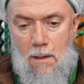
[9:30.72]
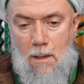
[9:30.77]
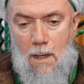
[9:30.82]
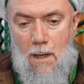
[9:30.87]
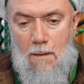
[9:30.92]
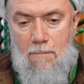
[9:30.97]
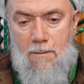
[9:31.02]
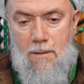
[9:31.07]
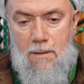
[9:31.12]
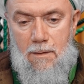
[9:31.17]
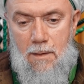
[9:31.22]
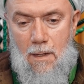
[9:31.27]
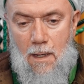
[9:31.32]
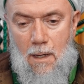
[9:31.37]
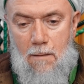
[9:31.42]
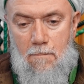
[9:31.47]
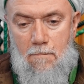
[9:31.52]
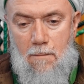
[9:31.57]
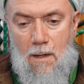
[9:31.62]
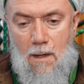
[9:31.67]
every
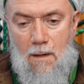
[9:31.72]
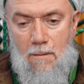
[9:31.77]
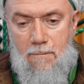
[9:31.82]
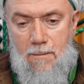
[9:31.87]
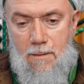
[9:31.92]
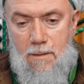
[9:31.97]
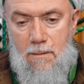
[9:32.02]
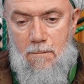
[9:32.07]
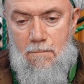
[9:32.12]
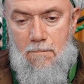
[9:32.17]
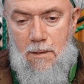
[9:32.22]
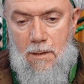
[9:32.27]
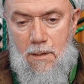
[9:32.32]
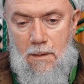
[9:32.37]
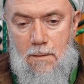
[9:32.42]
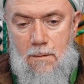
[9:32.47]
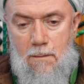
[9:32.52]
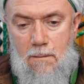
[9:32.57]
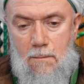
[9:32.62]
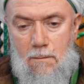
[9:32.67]
time, every
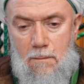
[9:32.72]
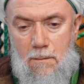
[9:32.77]
minute,